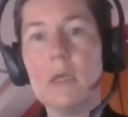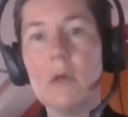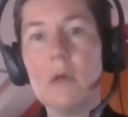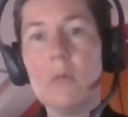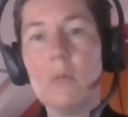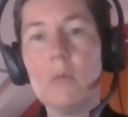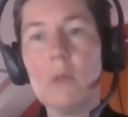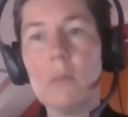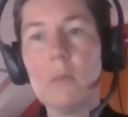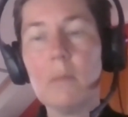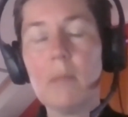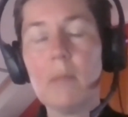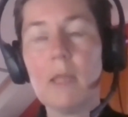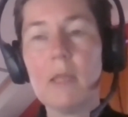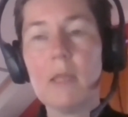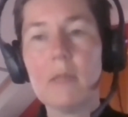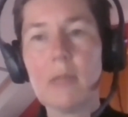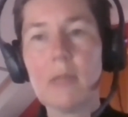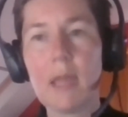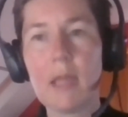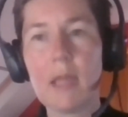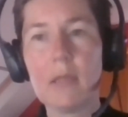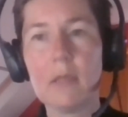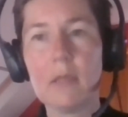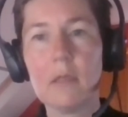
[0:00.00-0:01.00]
we may
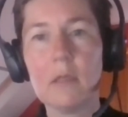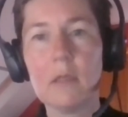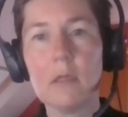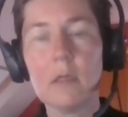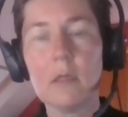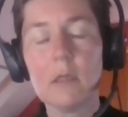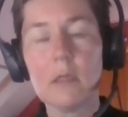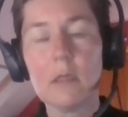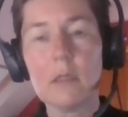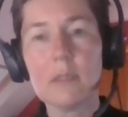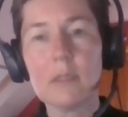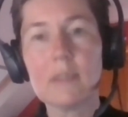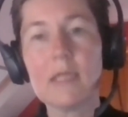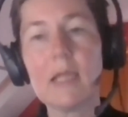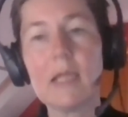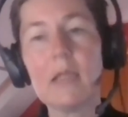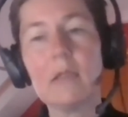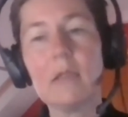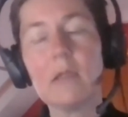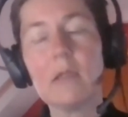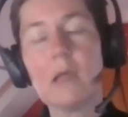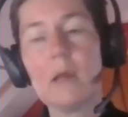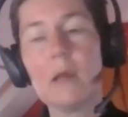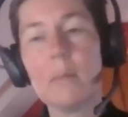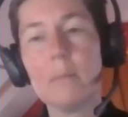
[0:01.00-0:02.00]
then
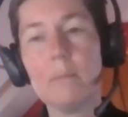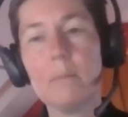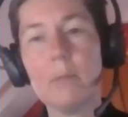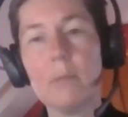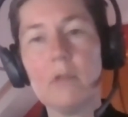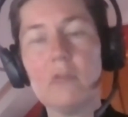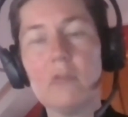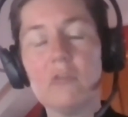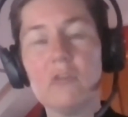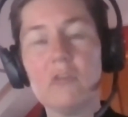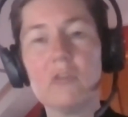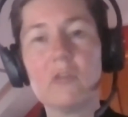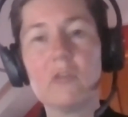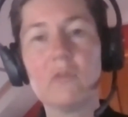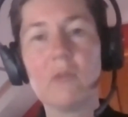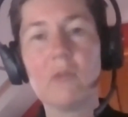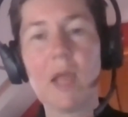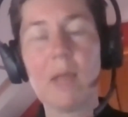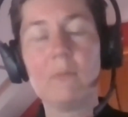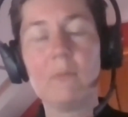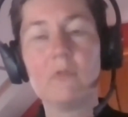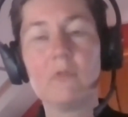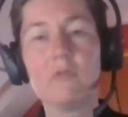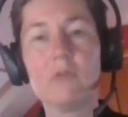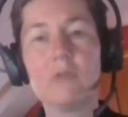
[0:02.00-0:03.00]
send bunches of
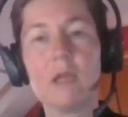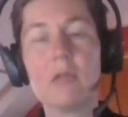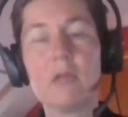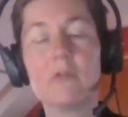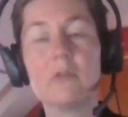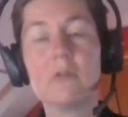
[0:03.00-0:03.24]
abstracts